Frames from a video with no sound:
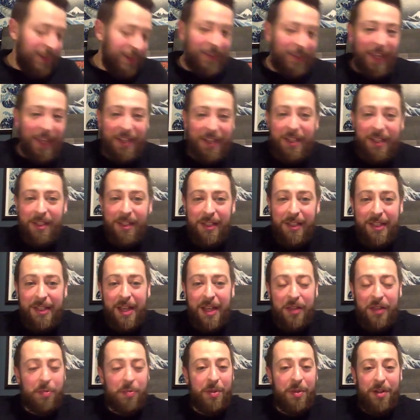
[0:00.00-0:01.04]
Technically,
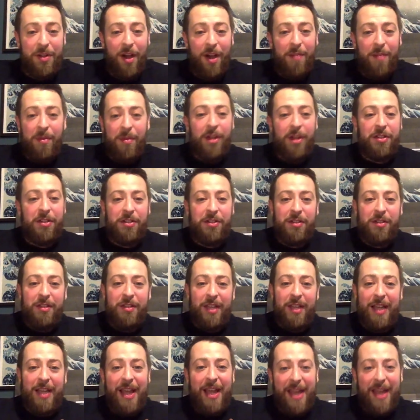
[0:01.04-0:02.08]
yes, but not much.
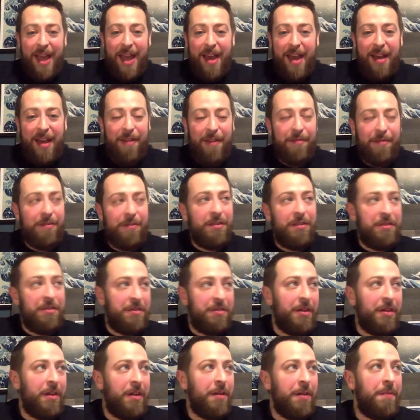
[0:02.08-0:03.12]
Like I have
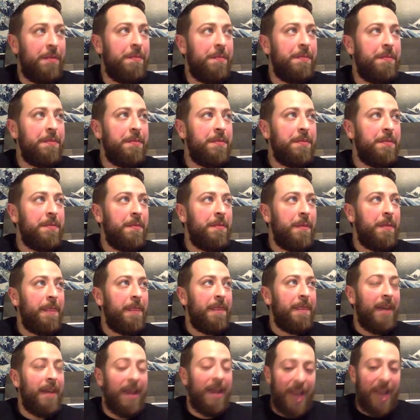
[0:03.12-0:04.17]
some
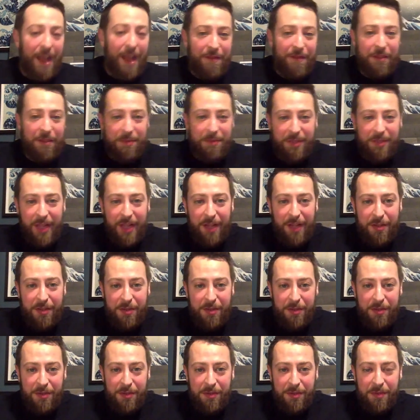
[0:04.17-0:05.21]

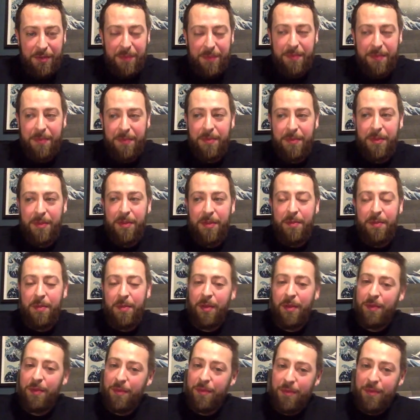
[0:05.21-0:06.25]
statues,
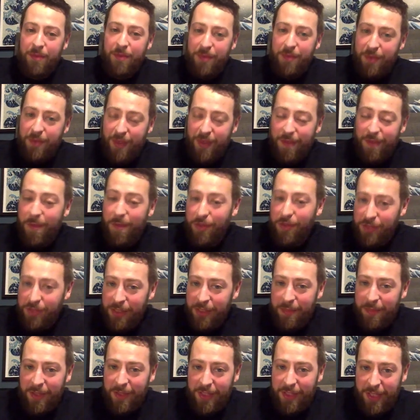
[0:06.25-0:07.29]
but they've
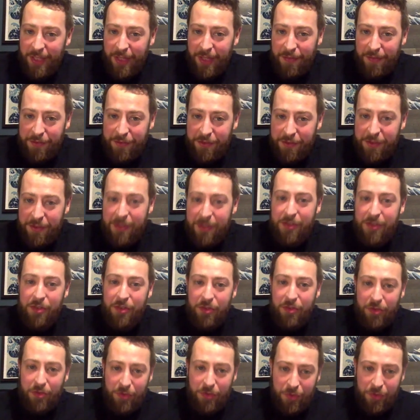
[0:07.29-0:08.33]
mostly been gifts
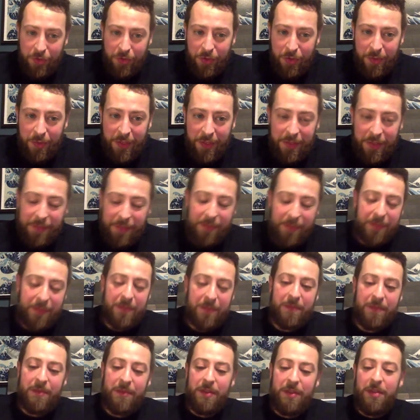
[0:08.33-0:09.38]
to me.
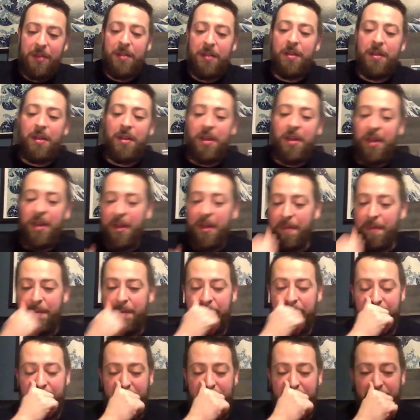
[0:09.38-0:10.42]

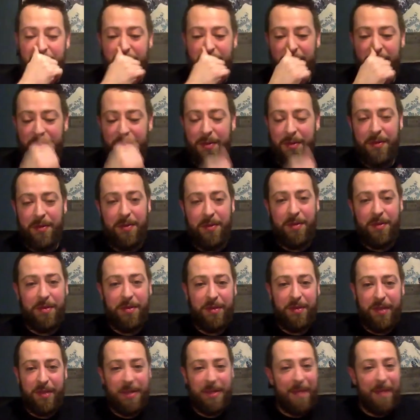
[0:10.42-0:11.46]

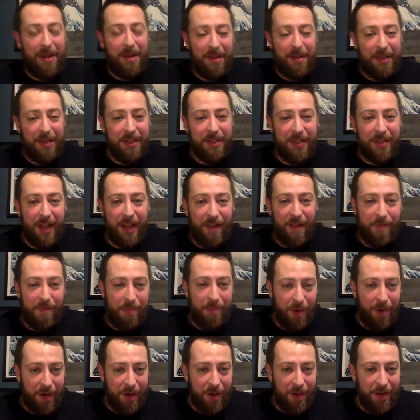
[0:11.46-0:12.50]
The amount of things that I've
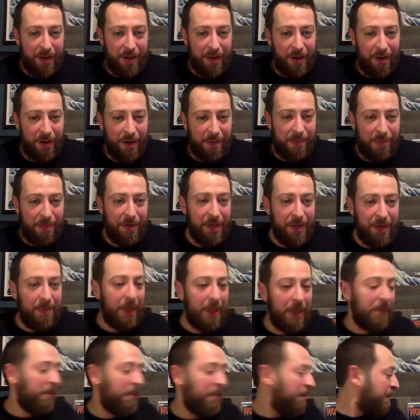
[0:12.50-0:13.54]
bought are pretty
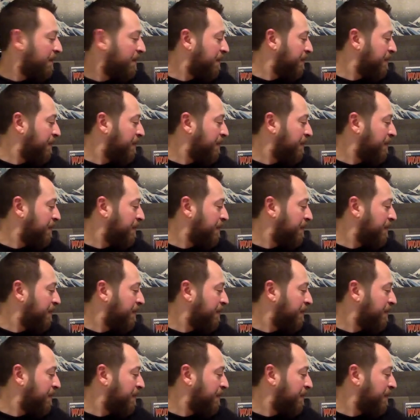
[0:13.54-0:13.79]
minimal.